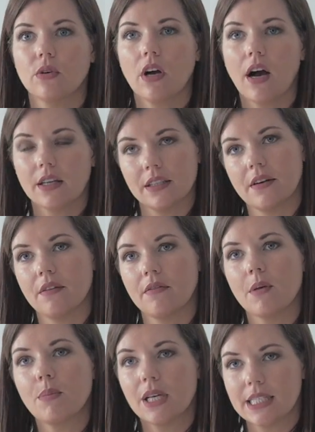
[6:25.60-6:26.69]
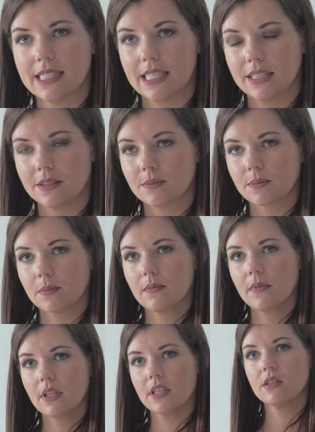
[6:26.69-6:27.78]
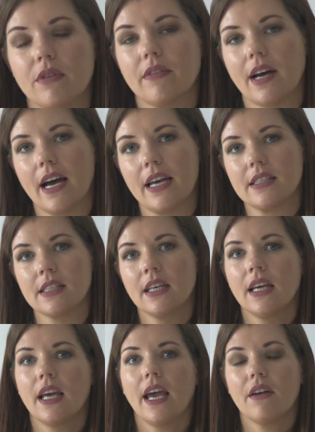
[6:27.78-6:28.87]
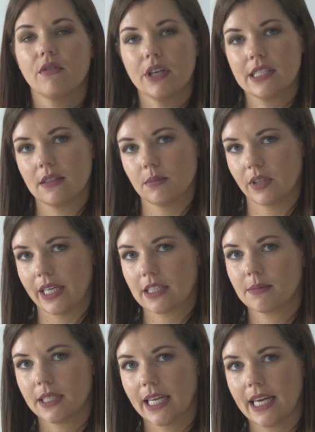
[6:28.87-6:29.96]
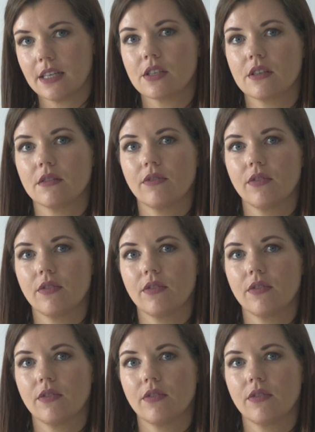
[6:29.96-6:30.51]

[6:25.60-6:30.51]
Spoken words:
cognitive abilities. This provides a reasonable explanation